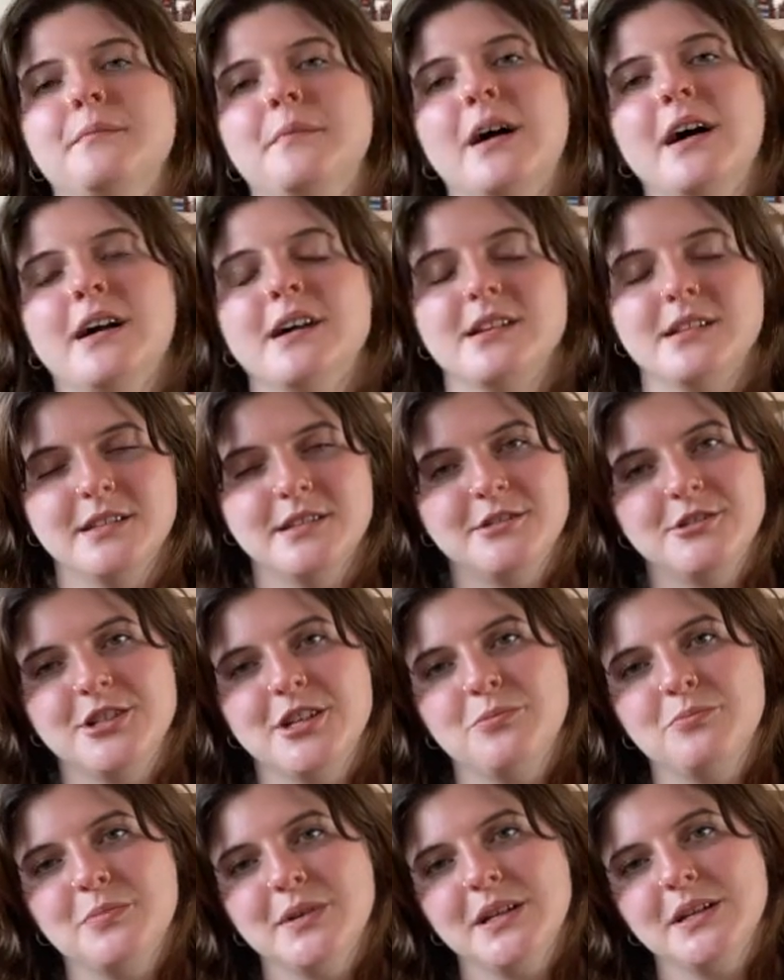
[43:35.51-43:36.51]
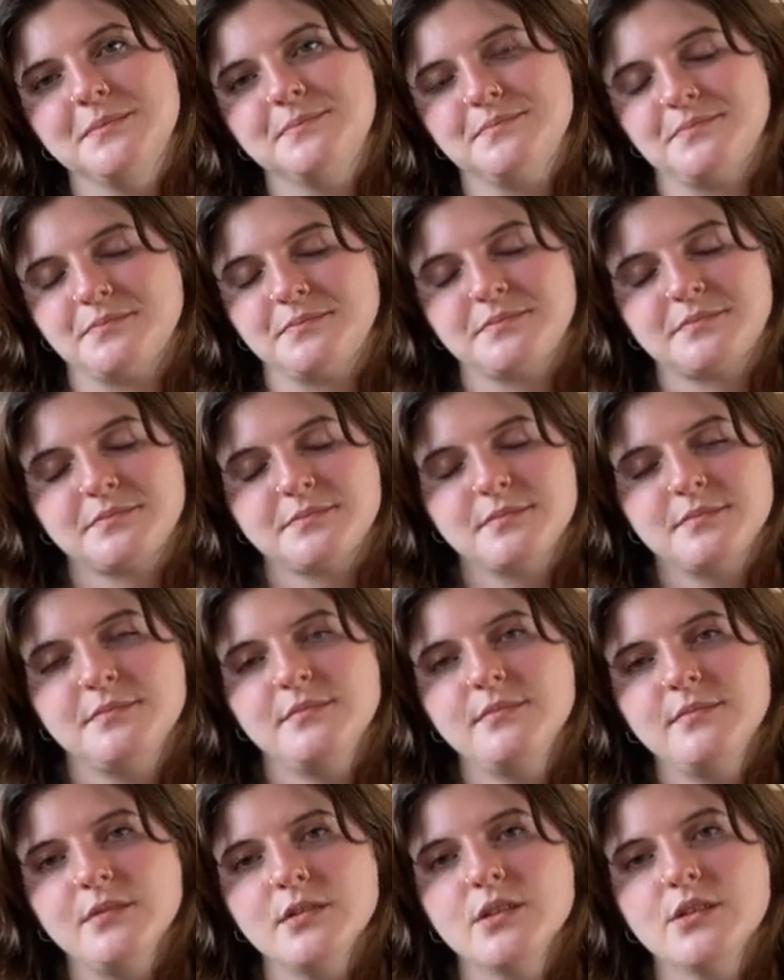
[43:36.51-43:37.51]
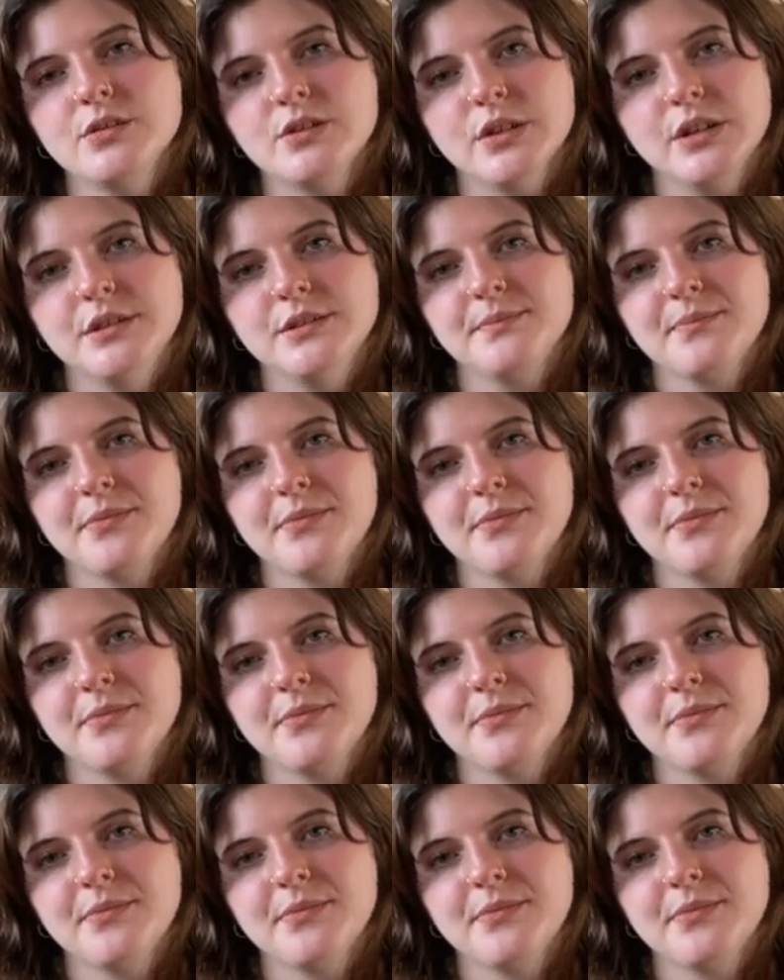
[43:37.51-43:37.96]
Harlow jumper. So